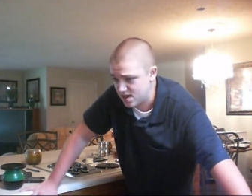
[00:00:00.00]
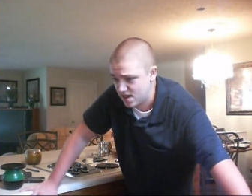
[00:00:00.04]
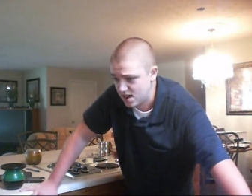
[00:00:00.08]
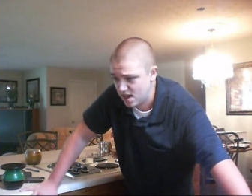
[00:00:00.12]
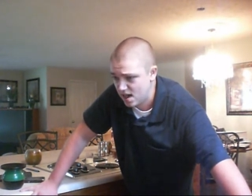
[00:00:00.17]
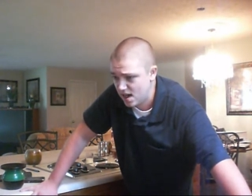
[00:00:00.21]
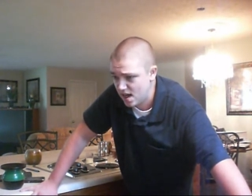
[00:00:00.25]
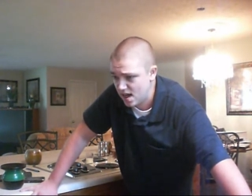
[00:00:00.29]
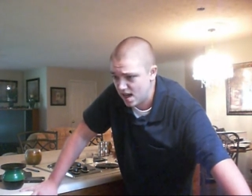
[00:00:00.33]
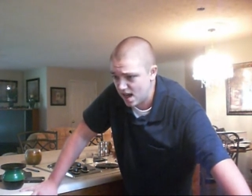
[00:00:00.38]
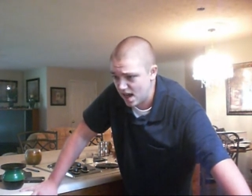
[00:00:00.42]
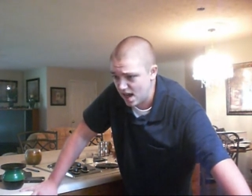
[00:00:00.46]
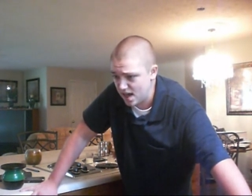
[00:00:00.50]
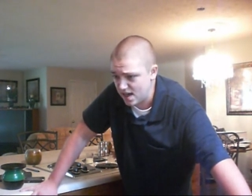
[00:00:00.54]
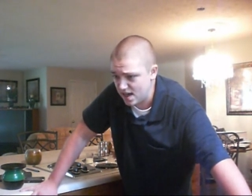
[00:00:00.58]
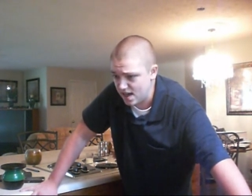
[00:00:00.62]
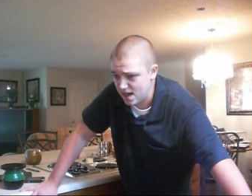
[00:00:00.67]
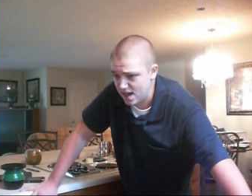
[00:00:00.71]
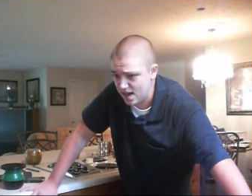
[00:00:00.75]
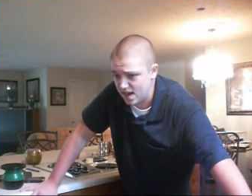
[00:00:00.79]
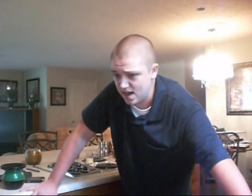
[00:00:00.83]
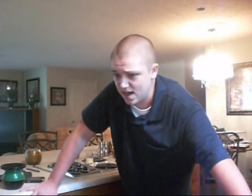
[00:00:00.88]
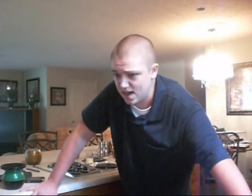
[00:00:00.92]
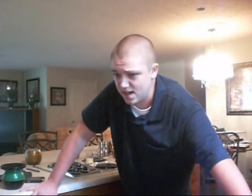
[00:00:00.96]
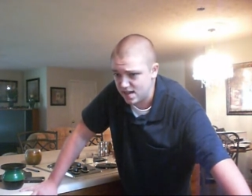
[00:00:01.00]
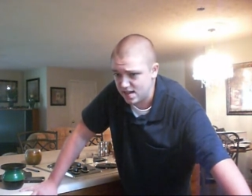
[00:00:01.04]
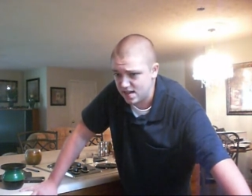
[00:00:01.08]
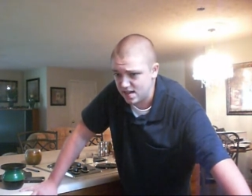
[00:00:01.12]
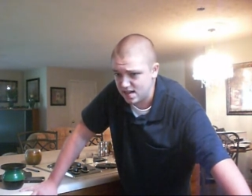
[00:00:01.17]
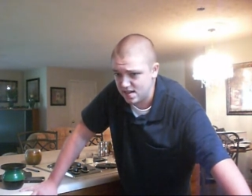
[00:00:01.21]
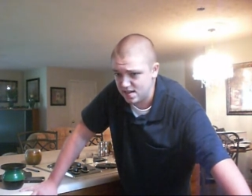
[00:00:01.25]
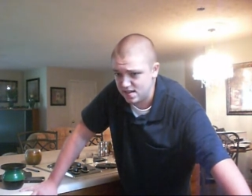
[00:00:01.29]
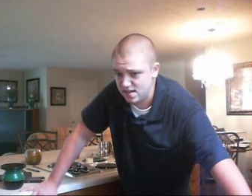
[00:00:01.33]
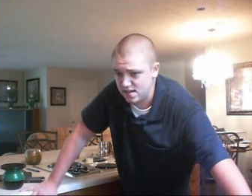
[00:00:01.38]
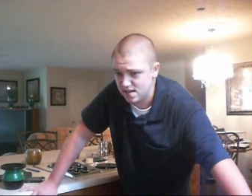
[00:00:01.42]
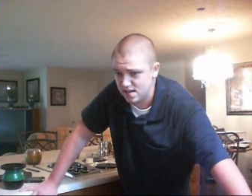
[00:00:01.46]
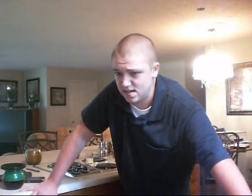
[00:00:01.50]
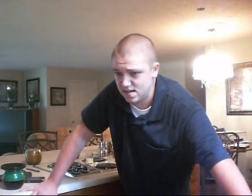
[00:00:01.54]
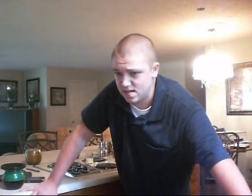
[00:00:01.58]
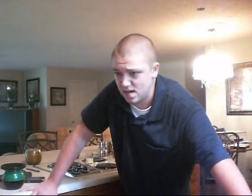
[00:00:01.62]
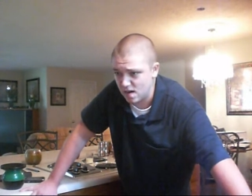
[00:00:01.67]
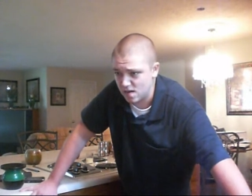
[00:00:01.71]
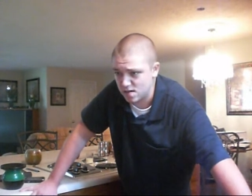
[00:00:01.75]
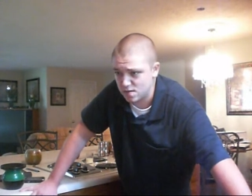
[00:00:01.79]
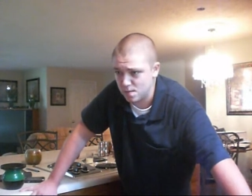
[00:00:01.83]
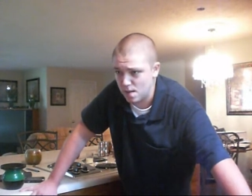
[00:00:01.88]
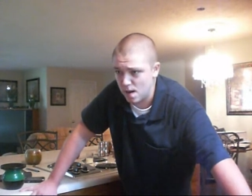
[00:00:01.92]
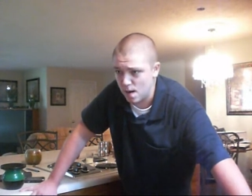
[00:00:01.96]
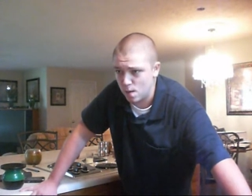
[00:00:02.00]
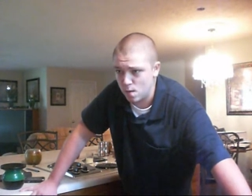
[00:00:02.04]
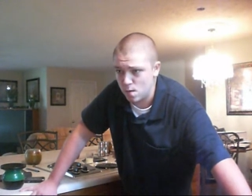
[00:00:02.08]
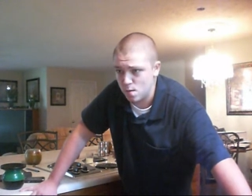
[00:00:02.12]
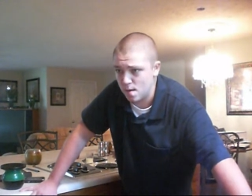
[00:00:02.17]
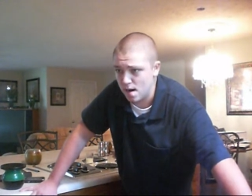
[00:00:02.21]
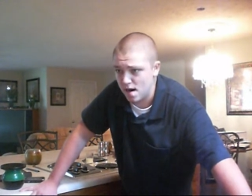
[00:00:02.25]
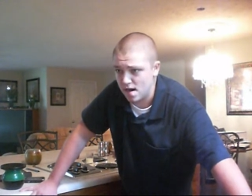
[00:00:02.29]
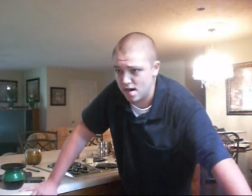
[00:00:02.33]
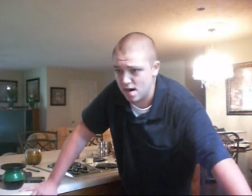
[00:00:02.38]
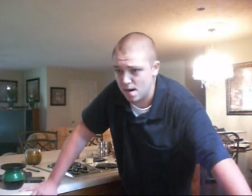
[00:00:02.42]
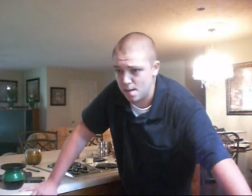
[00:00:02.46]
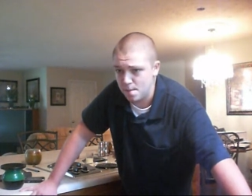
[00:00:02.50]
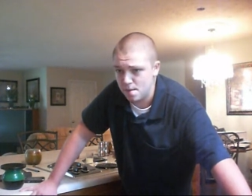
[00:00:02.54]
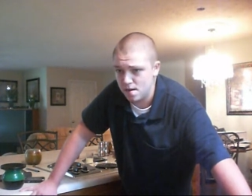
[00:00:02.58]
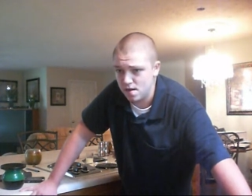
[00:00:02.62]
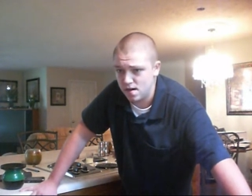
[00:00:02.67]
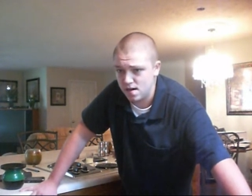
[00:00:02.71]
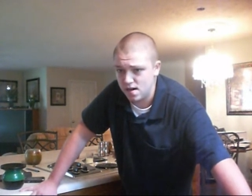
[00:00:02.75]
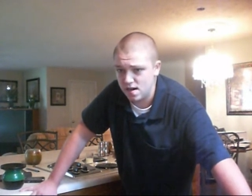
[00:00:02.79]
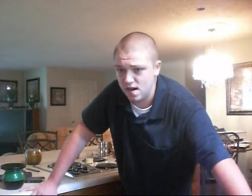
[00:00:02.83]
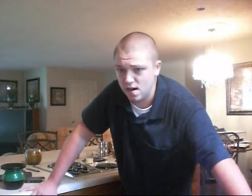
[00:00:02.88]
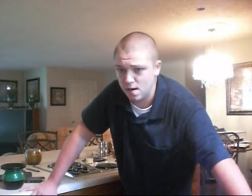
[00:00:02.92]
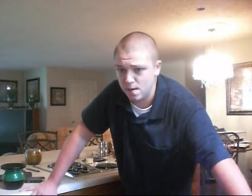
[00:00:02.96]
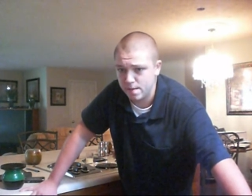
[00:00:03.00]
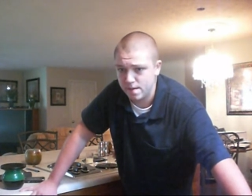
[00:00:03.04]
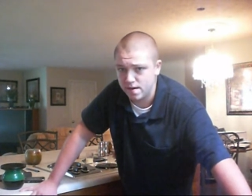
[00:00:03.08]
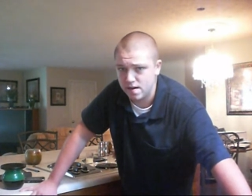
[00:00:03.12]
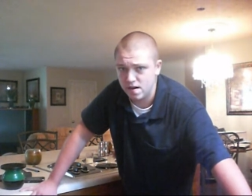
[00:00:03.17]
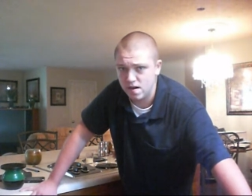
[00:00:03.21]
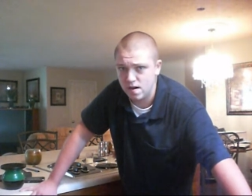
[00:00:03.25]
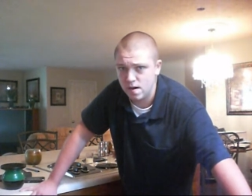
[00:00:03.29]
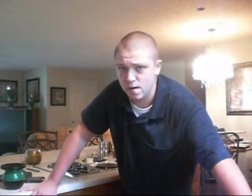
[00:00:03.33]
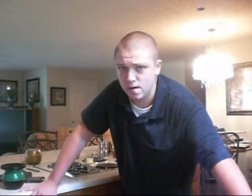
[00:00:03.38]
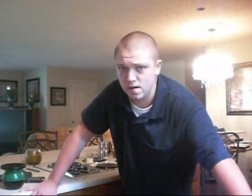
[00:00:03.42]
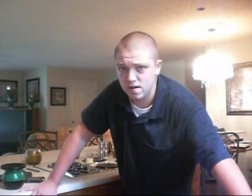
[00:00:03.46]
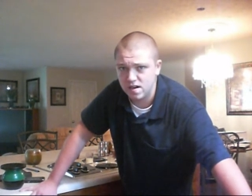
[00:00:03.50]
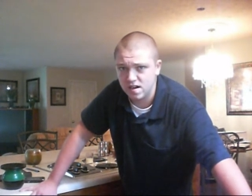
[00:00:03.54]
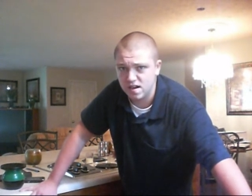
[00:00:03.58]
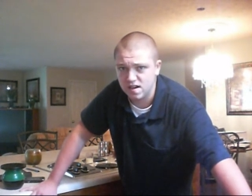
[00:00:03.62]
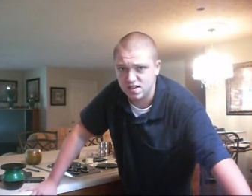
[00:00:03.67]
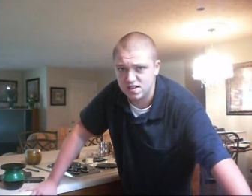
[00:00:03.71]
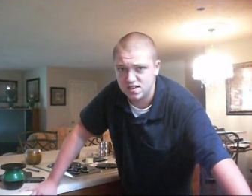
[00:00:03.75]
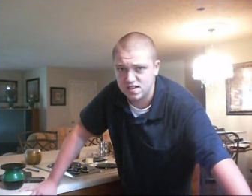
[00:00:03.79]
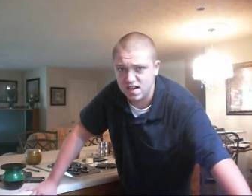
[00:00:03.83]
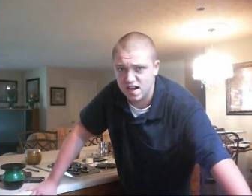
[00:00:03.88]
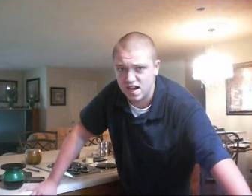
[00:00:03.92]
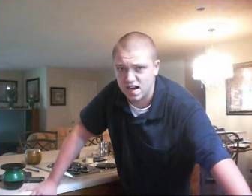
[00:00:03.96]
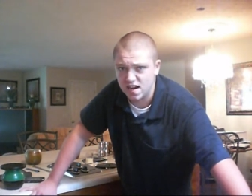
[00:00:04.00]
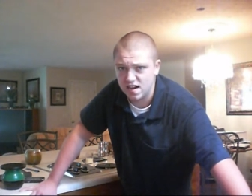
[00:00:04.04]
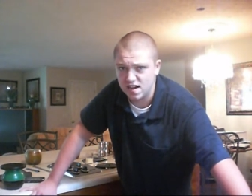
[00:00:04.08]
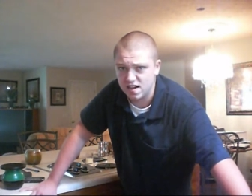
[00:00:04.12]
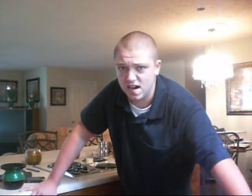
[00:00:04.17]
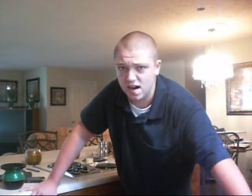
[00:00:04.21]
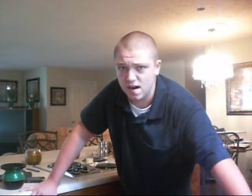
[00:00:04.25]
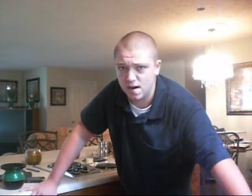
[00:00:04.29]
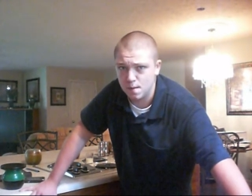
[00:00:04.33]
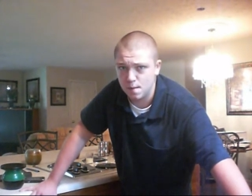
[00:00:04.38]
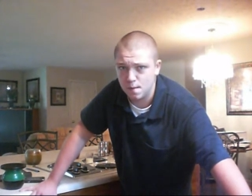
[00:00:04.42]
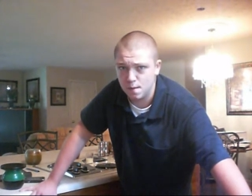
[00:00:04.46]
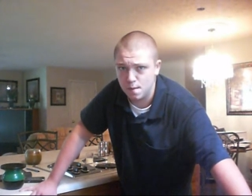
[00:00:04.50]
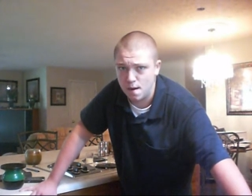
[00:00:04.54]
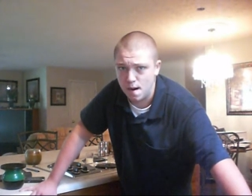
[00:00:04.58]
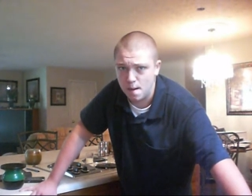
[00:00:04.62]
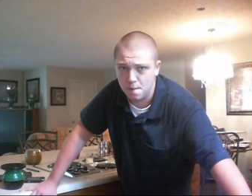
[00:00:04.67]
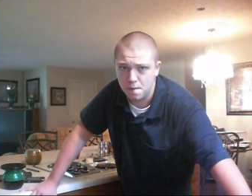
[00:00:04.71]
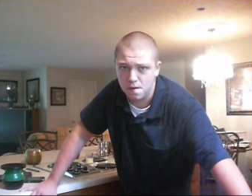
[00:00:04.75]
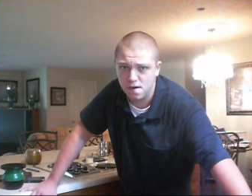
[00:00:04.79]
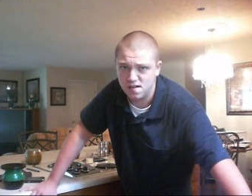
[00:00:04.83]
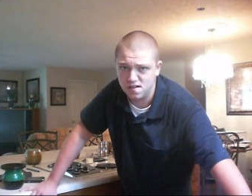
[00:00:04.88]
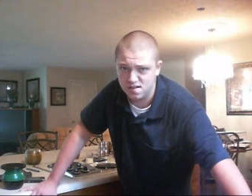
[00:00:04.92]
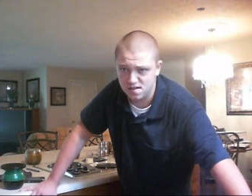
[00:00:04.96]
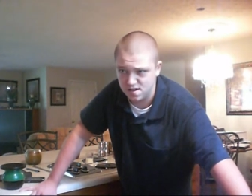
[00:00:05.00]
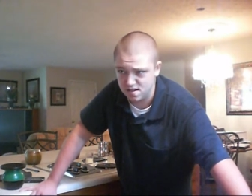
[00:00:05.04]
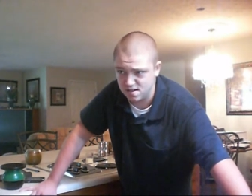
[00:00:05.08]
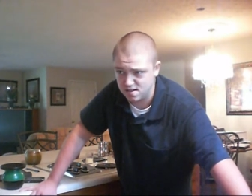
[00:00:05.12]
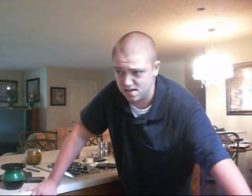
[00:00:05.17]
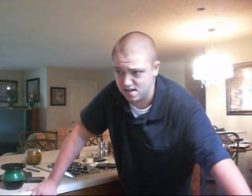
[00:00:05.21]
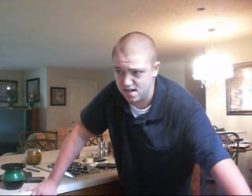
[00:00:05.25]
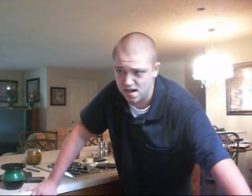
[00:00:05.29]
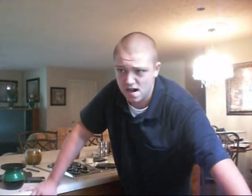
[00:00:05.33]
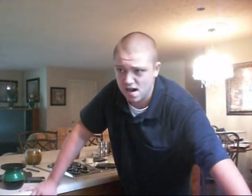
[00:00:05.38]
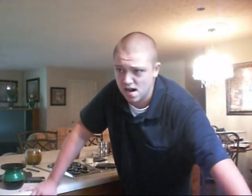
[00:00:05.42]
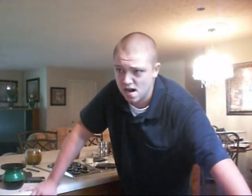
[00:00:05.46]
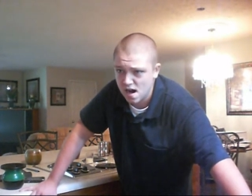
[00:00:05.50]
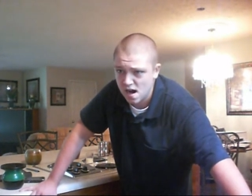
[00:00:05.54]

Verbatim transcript: and then he talks about we might not be able to do it till the second term of my presidency.